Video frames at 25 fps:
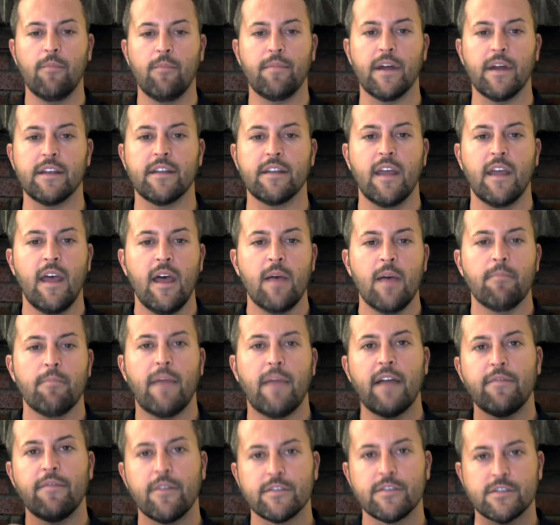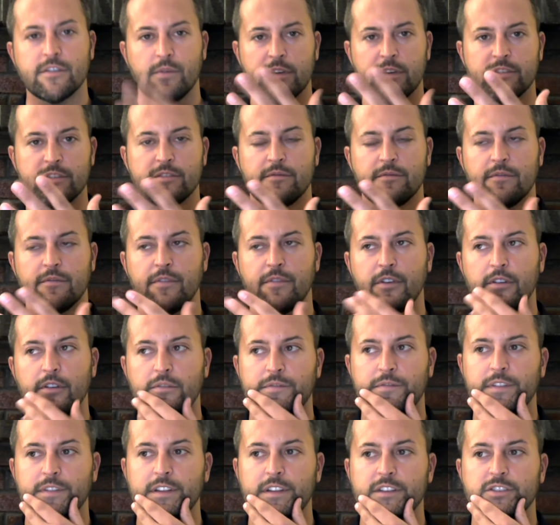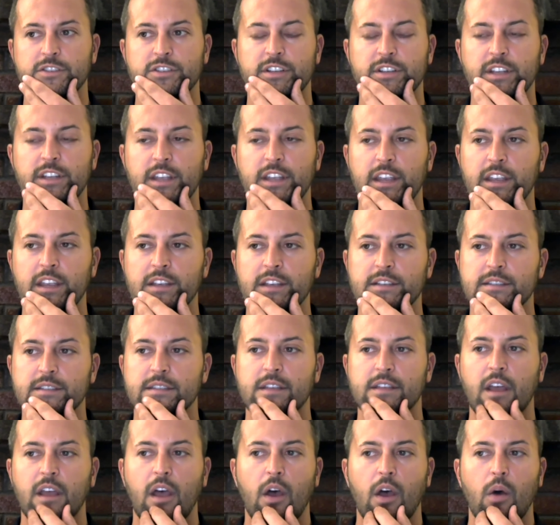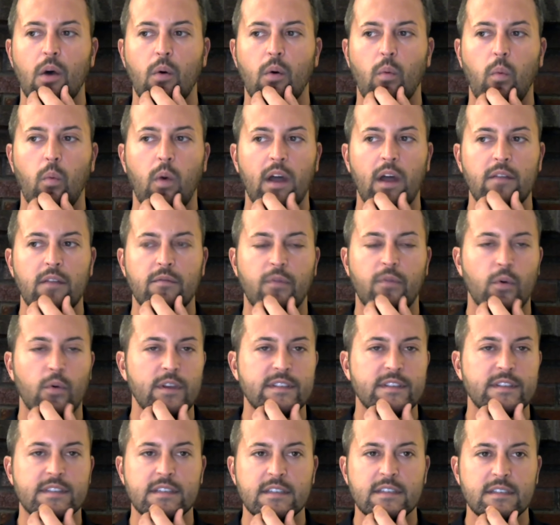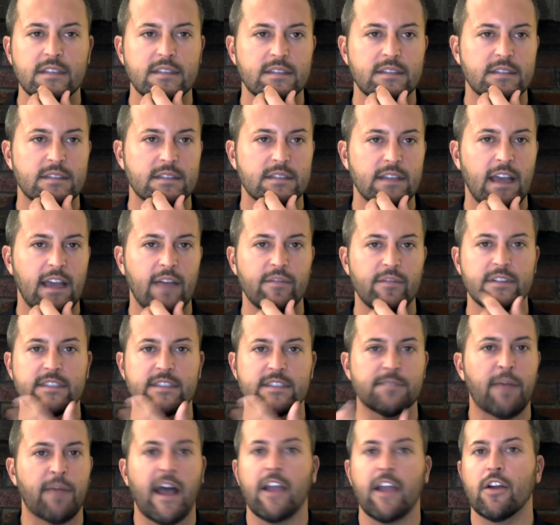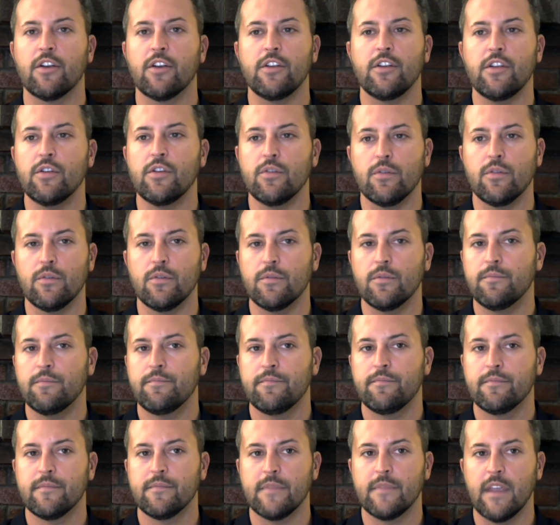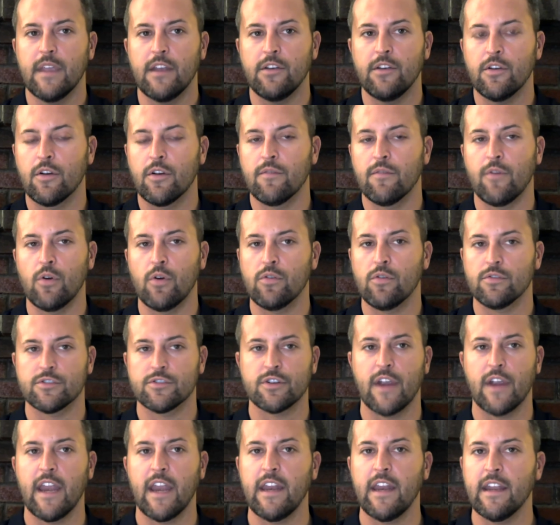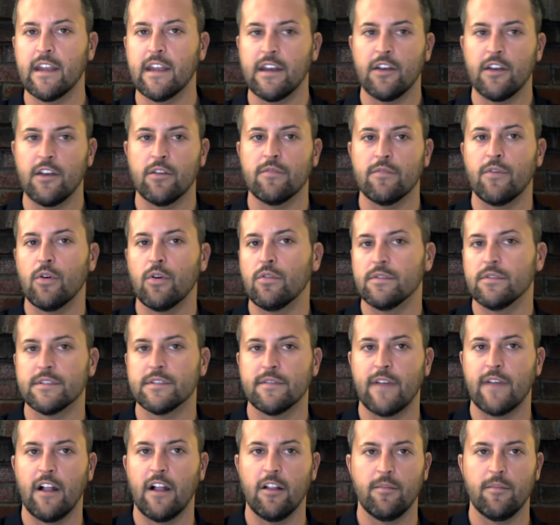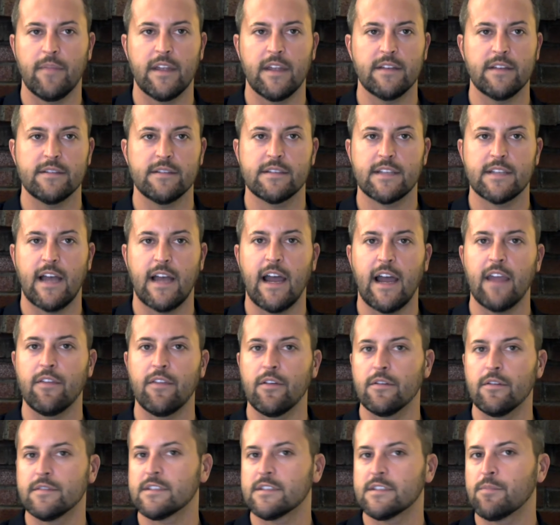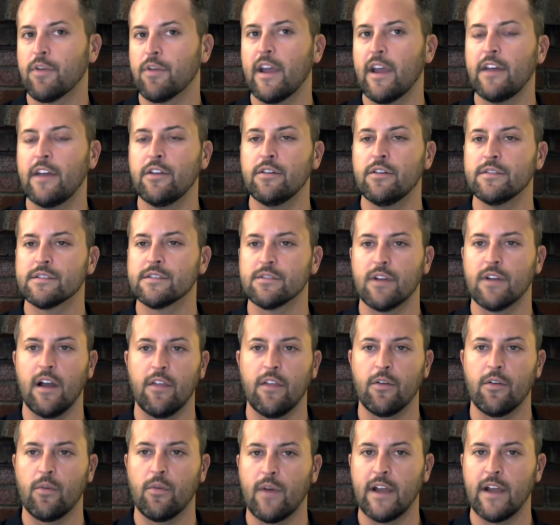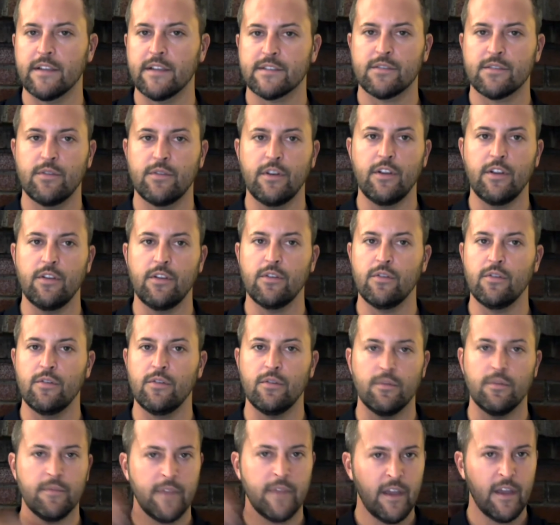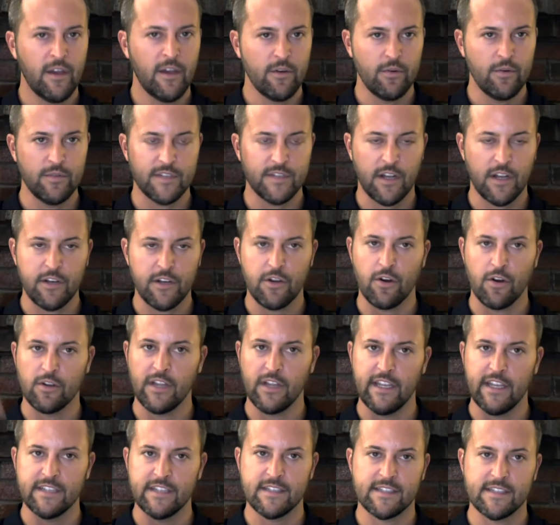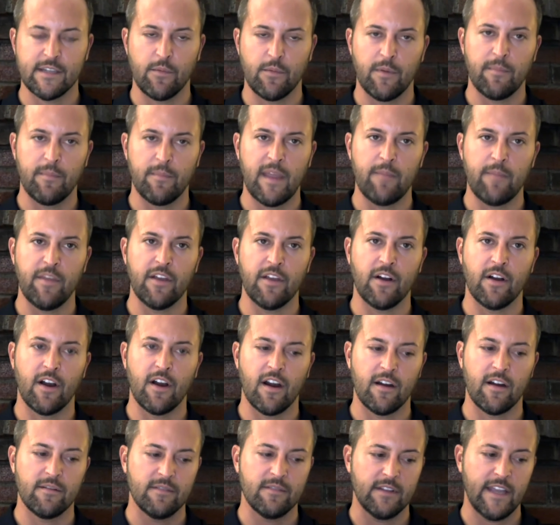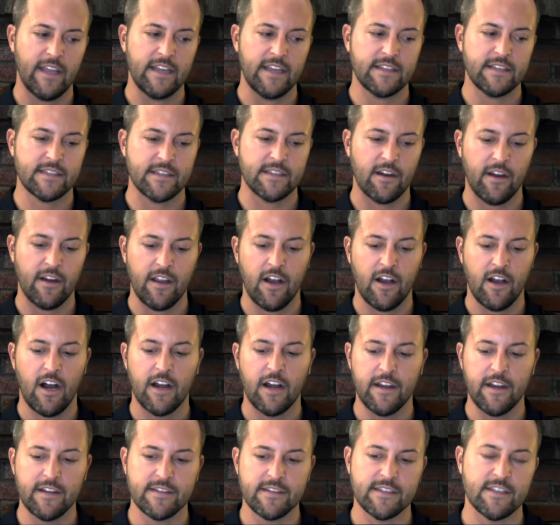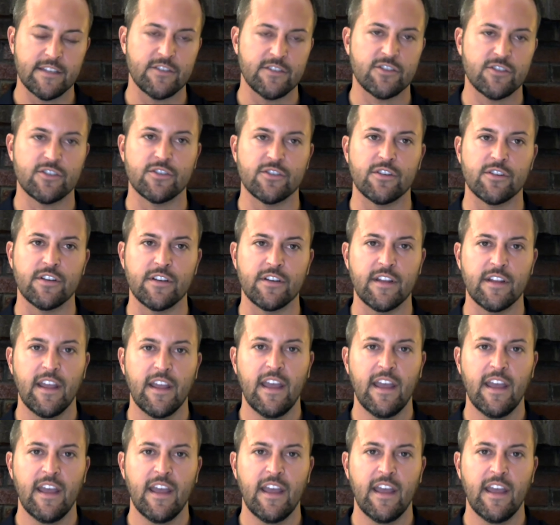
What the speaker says: But my first question for you, Felicia, is what voices have inspired you in your vocal training and in your vocal development, either sopranos or otherwise? Who's on your list that maybe our Lakes area audiences should